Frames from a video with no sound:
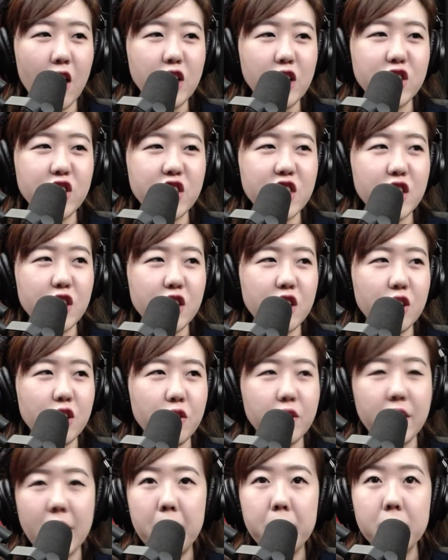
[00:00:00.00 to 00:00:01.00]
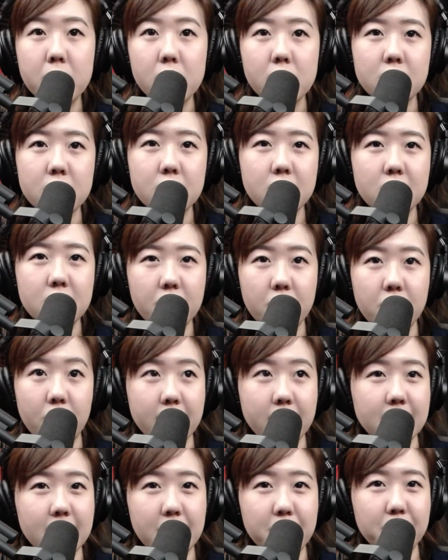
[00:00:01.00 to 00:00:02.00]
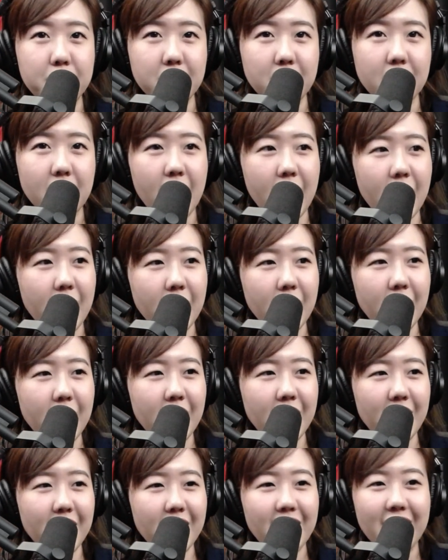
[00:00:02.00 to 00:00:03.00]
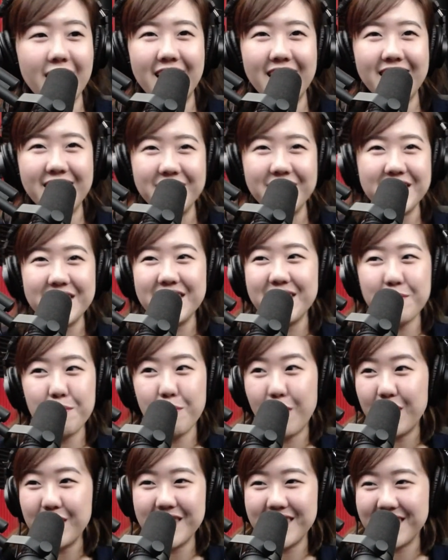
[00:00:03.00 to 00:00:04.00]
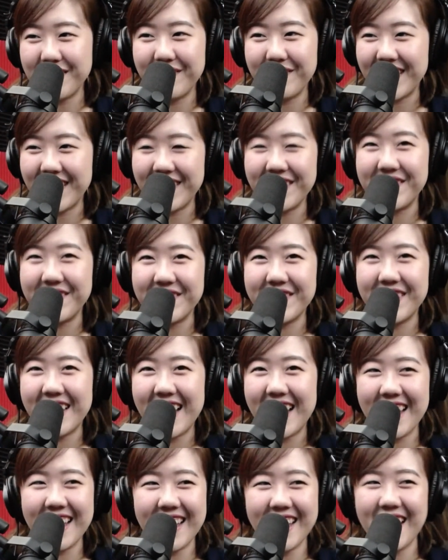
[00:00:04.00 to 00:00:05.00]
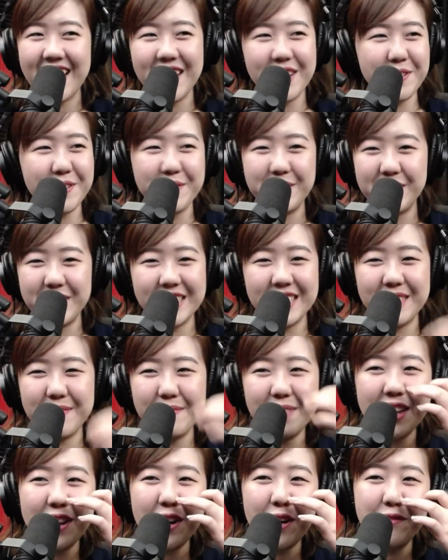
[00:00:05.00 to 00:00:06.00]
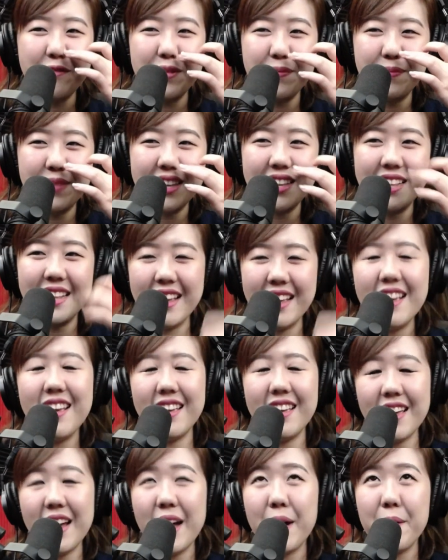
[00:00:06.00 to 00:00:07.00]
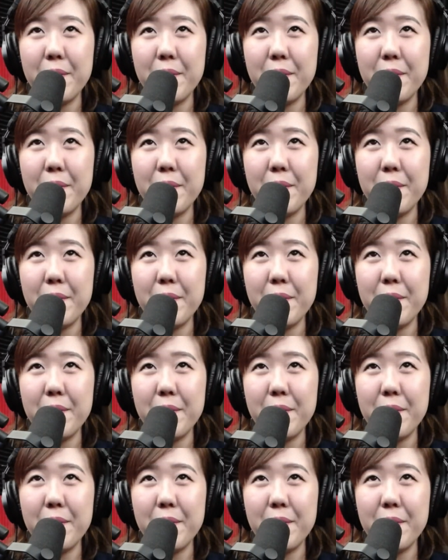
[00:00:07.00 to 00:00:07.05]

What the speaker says: crunching cucumbers, for example. Like, yeah, you just watch the video, like, and you just play on repeat. Yeah,